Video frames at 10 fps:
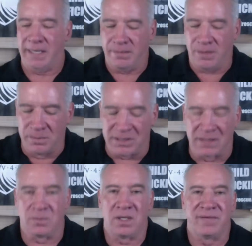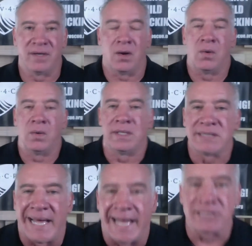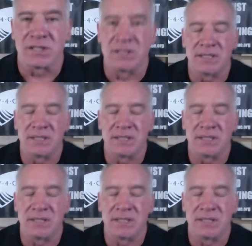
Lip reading: Homestead won't even own his actions.